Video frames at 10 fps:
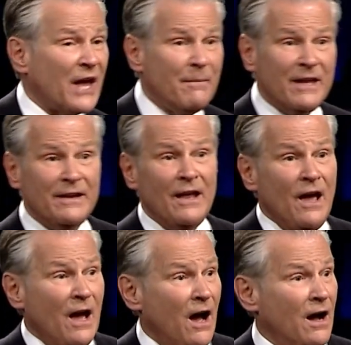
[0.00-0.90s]
I mean,
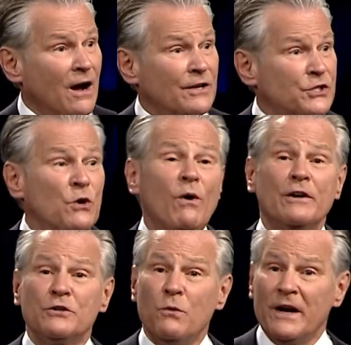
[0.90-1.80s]
uh, two
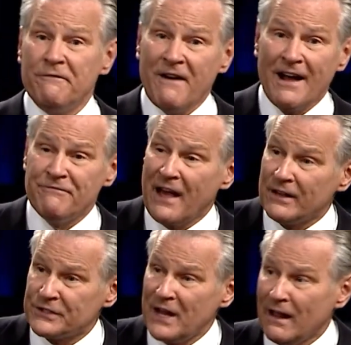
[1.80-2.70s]
hundred twenty-five
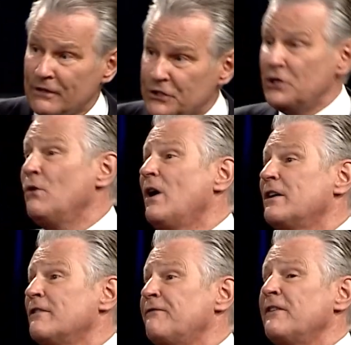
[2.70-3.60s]
thousand dollars, two
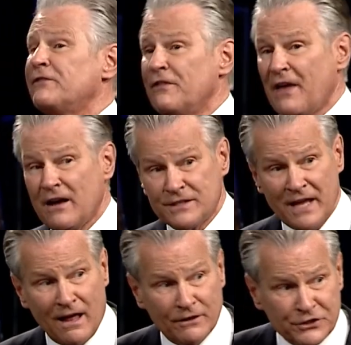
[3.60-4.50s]
hundred fifty thousand
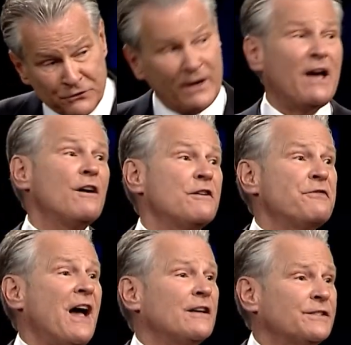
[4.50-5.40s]
dollars, three hundred
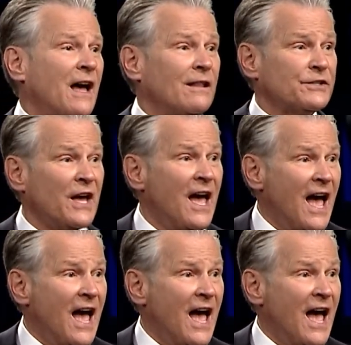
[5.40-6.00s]
thousand dollars.